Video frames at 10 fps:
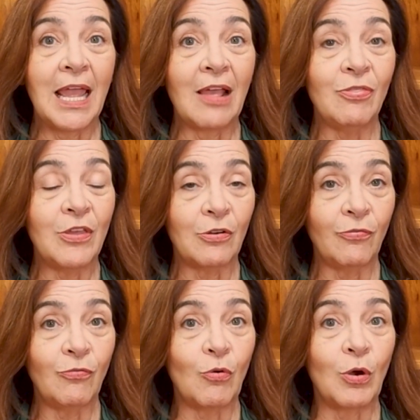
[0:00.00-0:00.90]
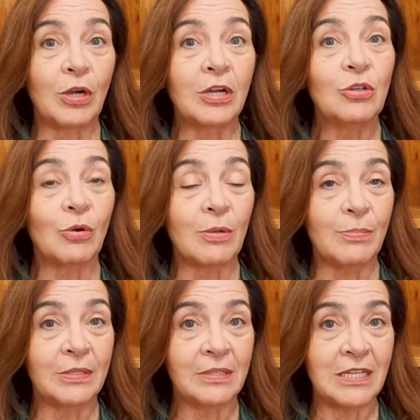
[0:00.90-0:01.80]
and therefore your
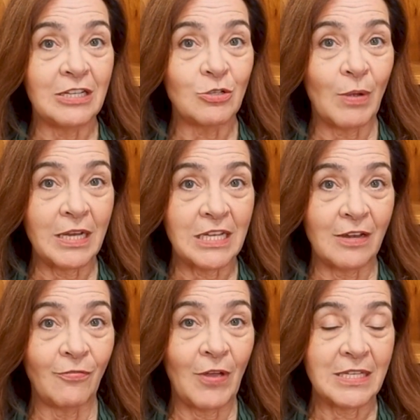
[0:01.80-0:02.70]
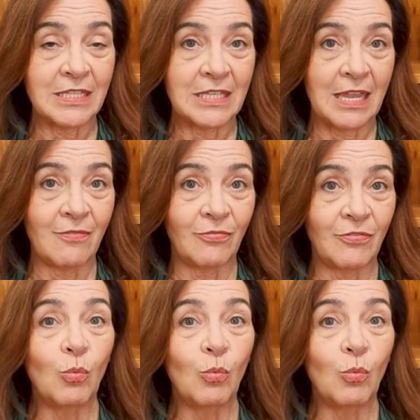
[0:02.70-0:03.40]
ability to identify safe